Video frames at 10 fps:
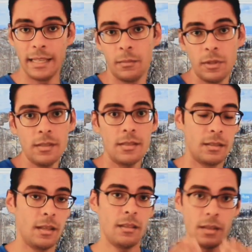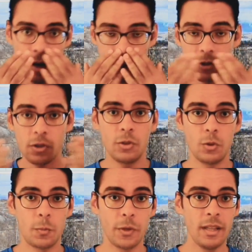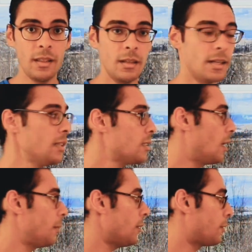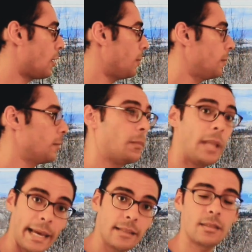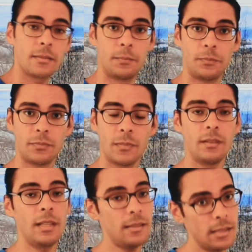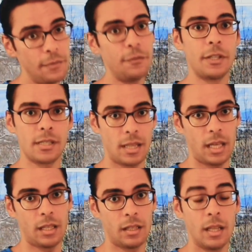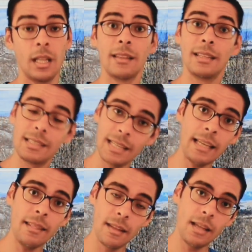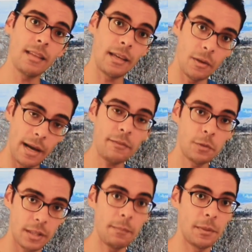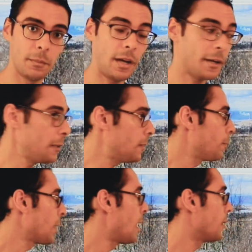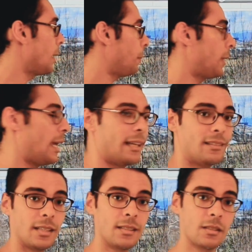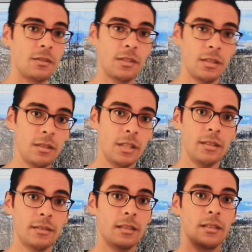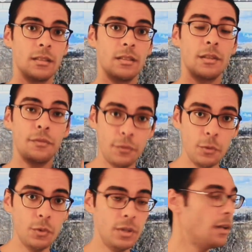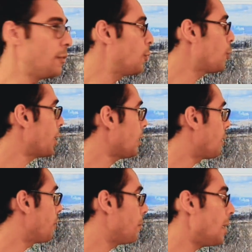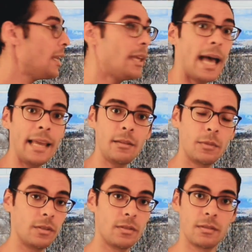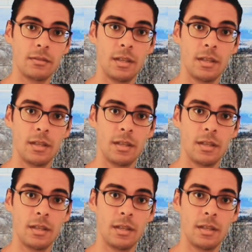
animals need the oxygen to breathe, is coming from plants. That's the first thing. The second thing that you have to keep in mind, the plant is considered the food for many animals.